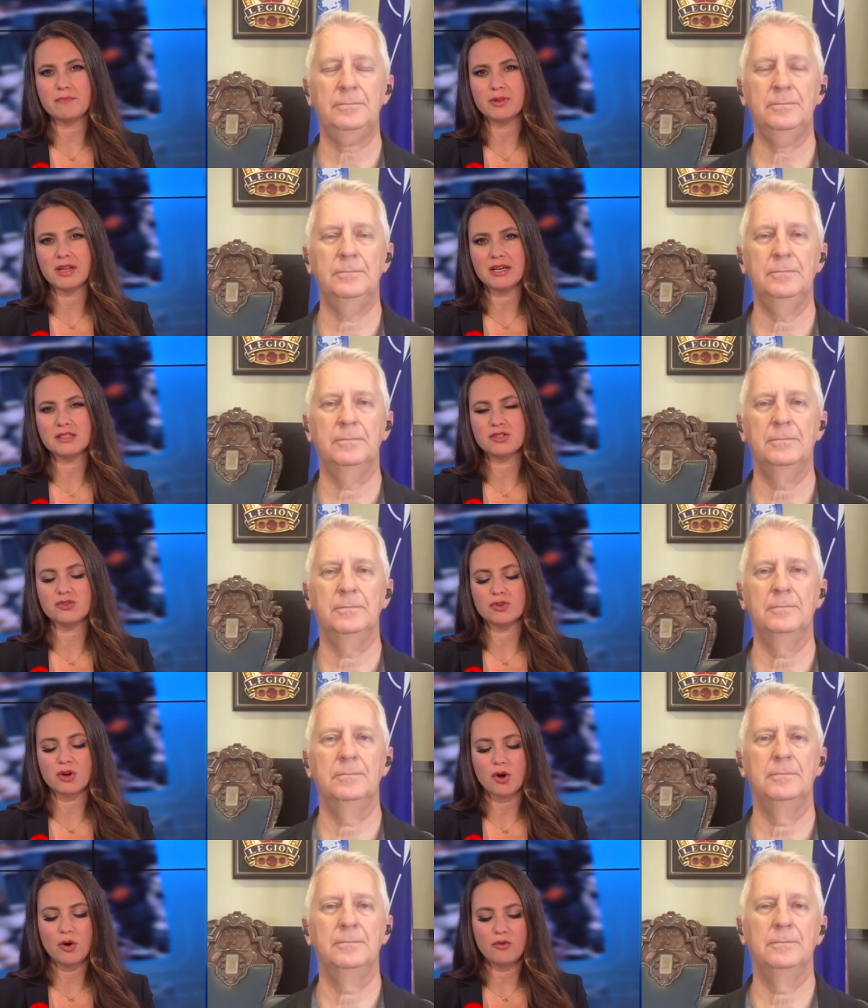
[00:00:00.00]
Speaker 1: in place
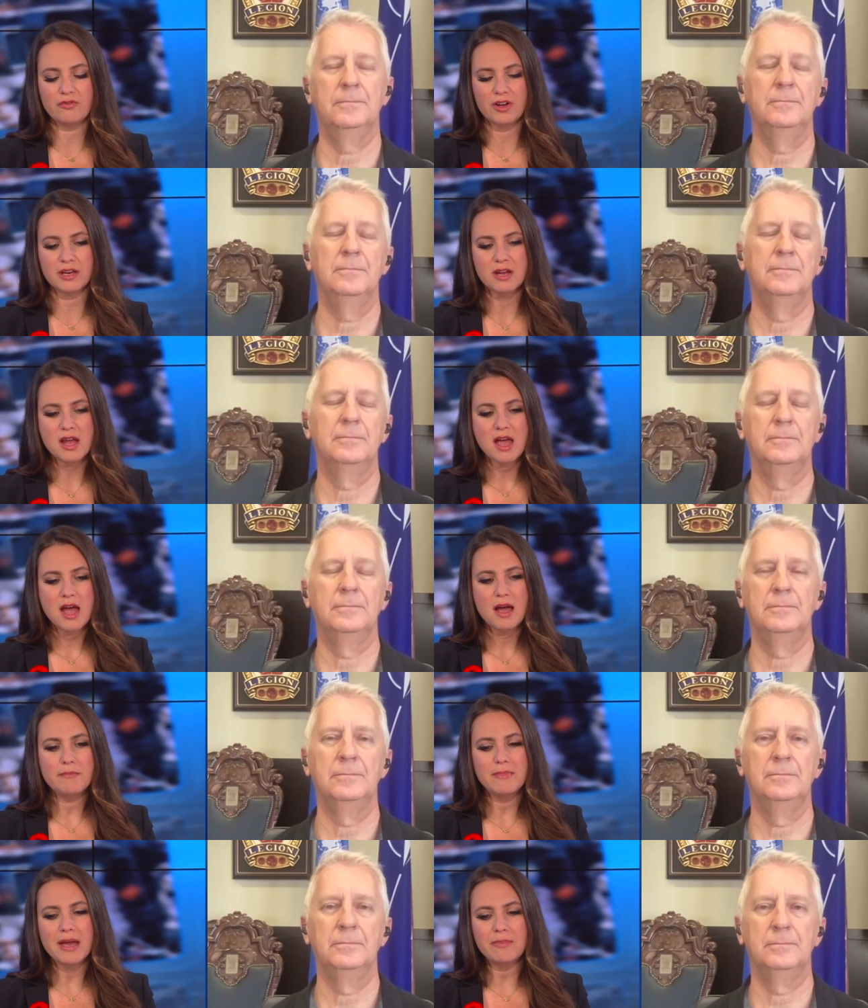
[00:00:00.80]
due to COVID.
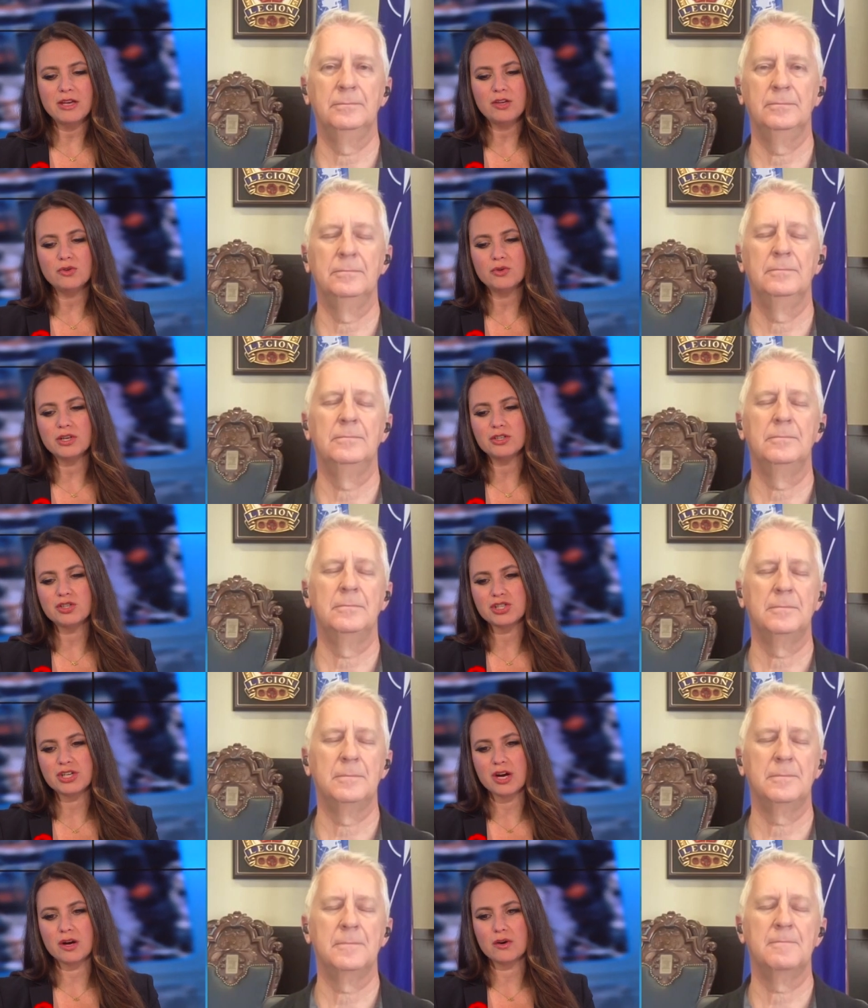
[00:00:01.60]
Maybe you
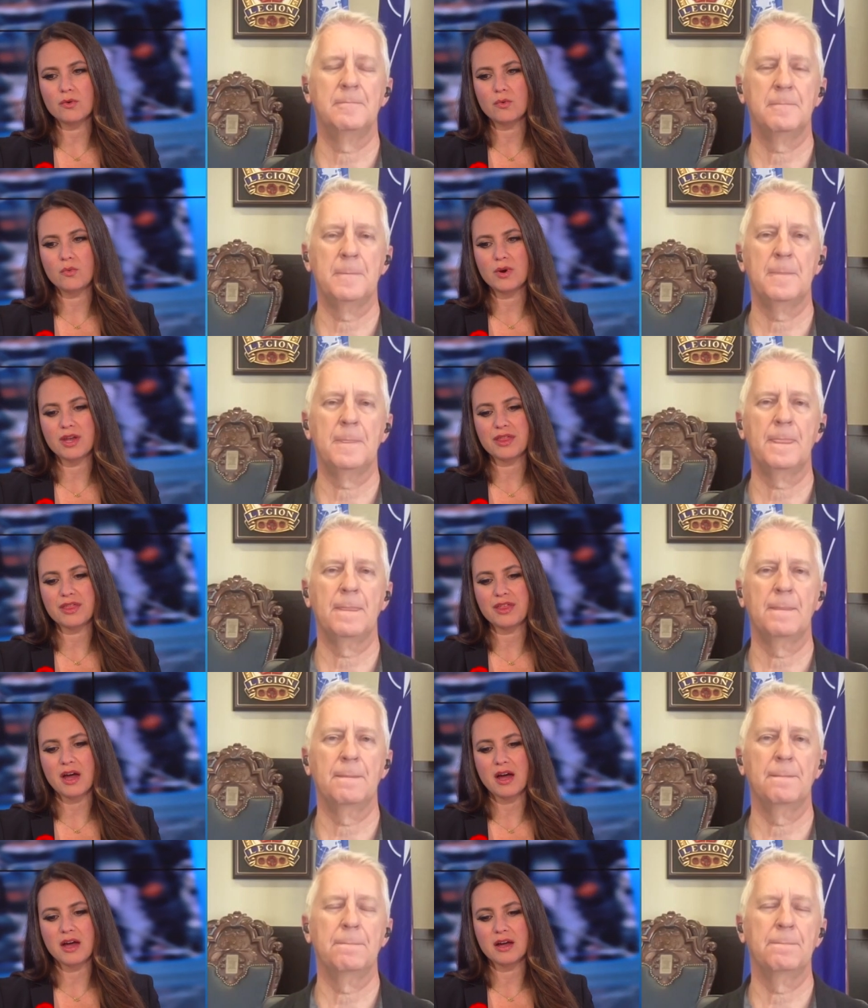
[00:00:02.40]
can share
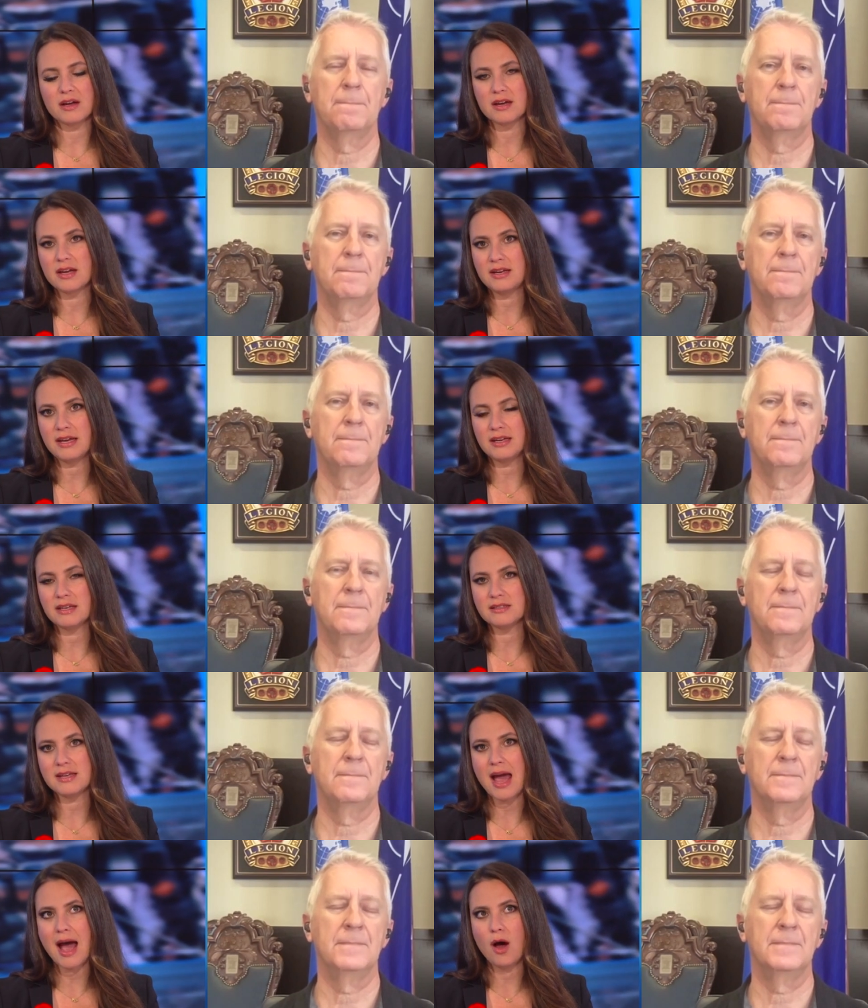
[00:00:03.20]
with uh,
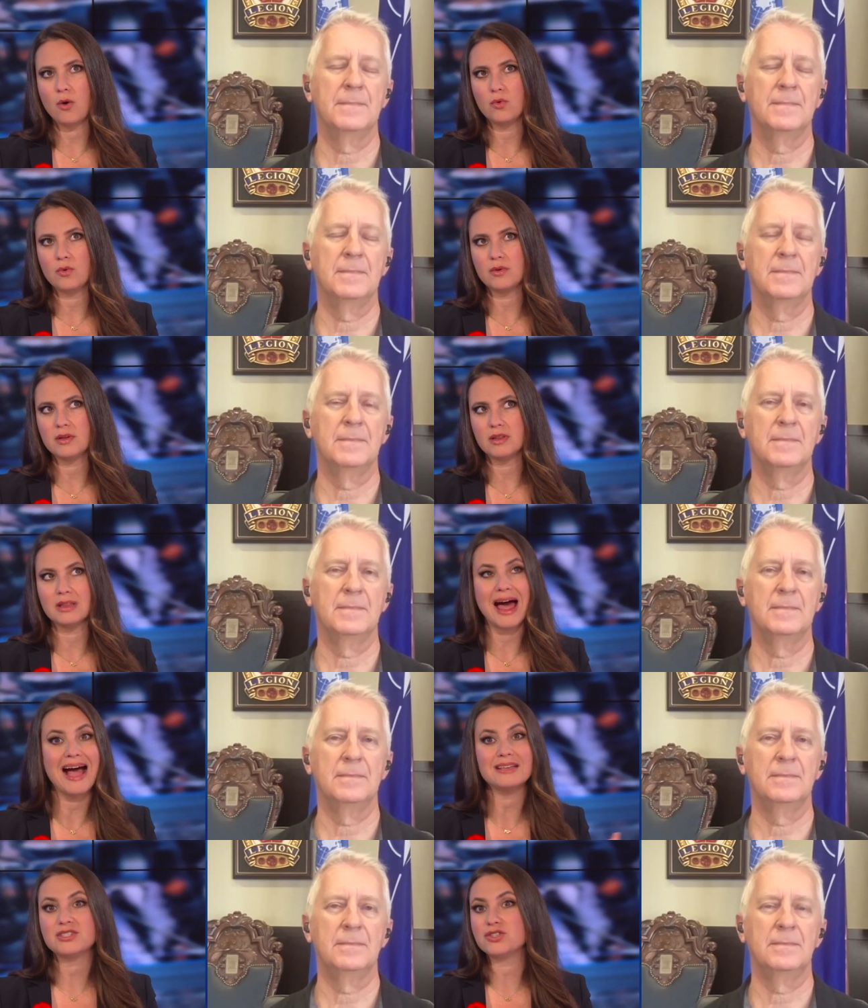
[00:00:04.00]
Canadians how
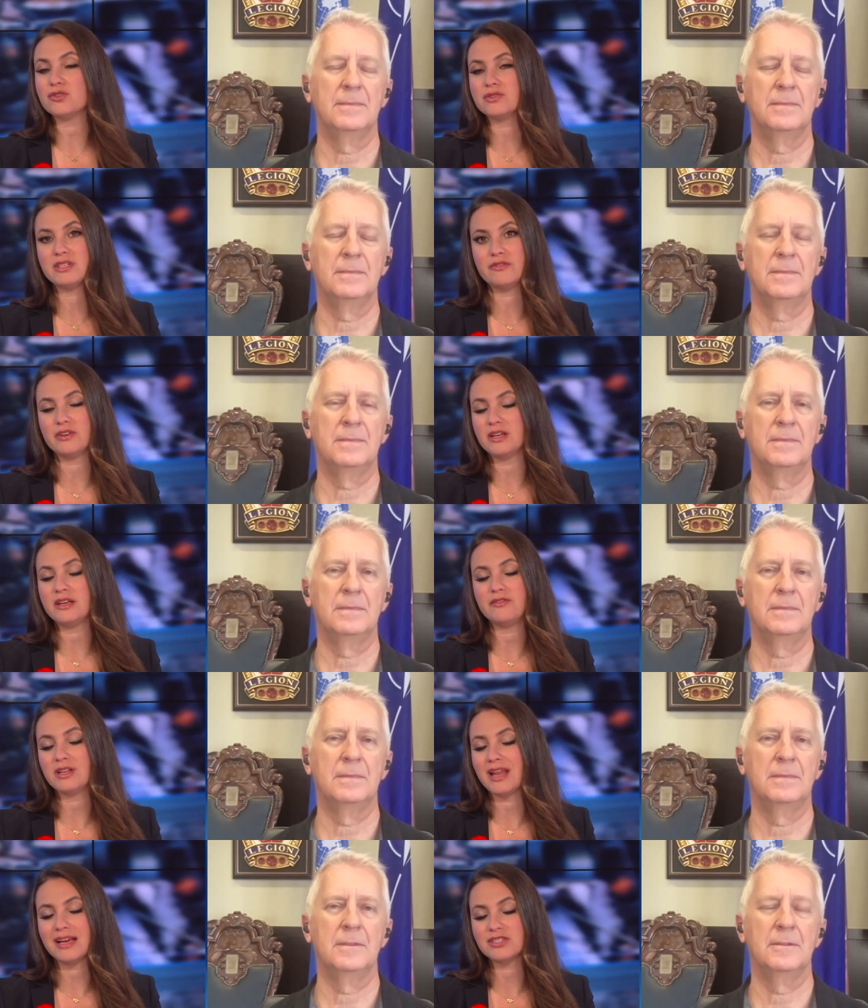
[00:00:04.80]
last year's, even
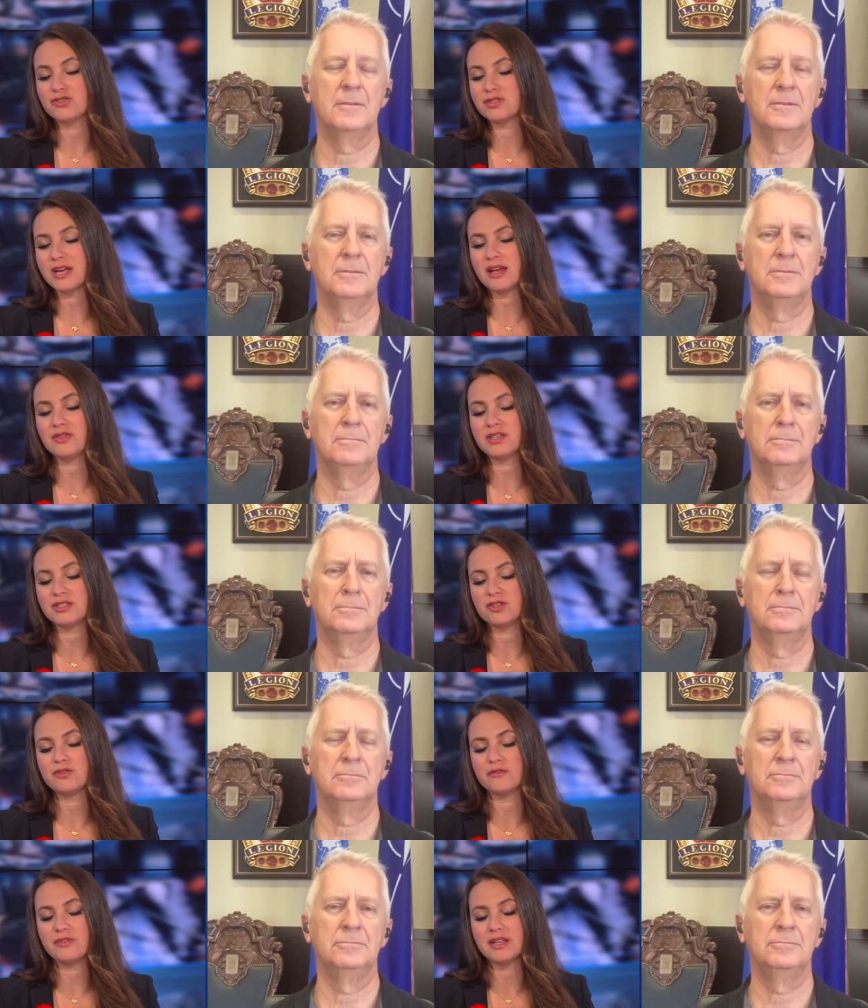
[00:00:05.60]
even last year's and
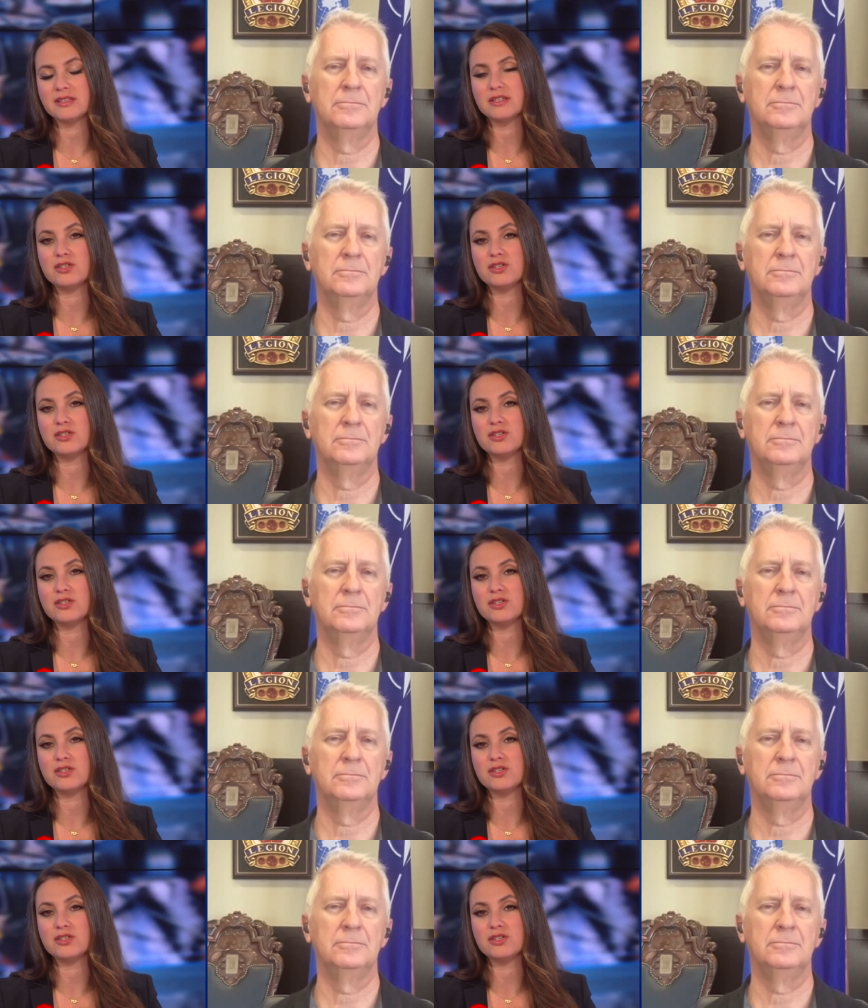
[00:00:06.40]
this year's events